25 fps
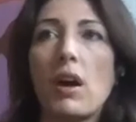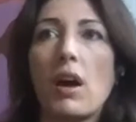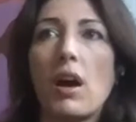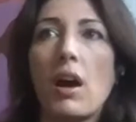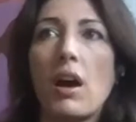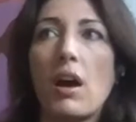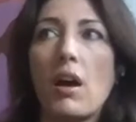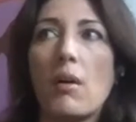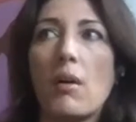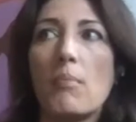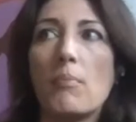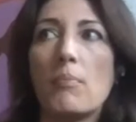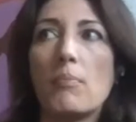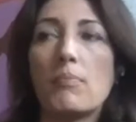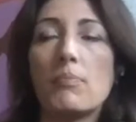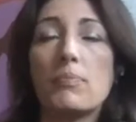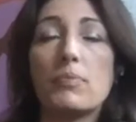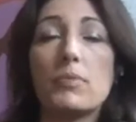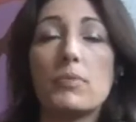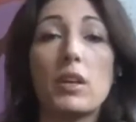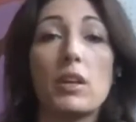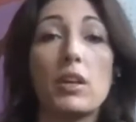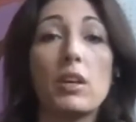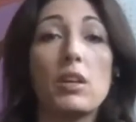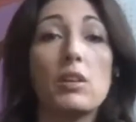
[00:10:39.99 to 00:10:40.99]

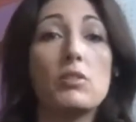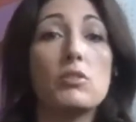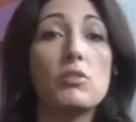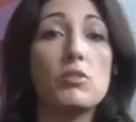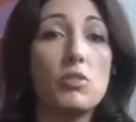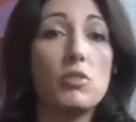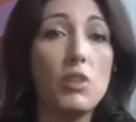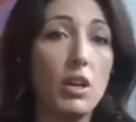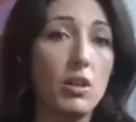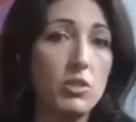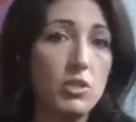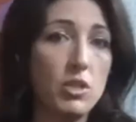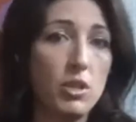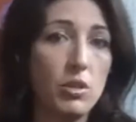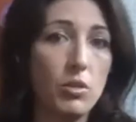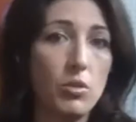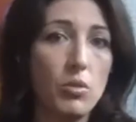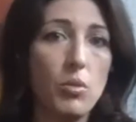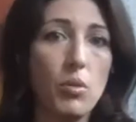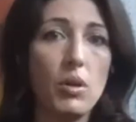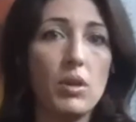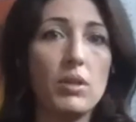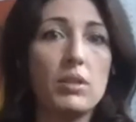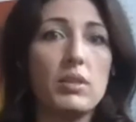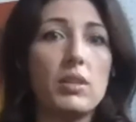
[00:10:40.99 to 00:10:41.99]
the construction
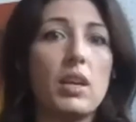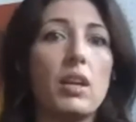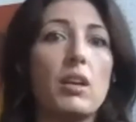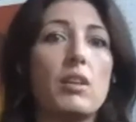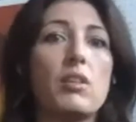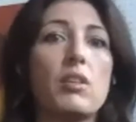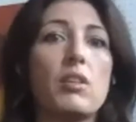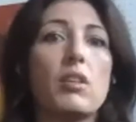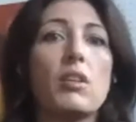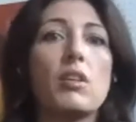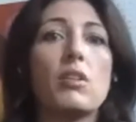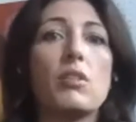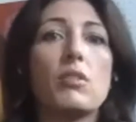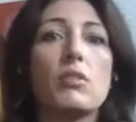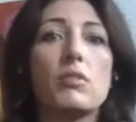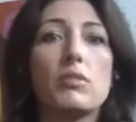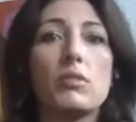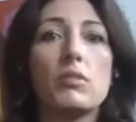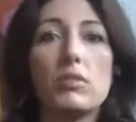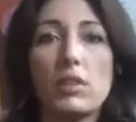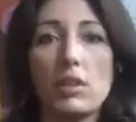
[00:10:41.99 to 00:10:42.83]
coordinator,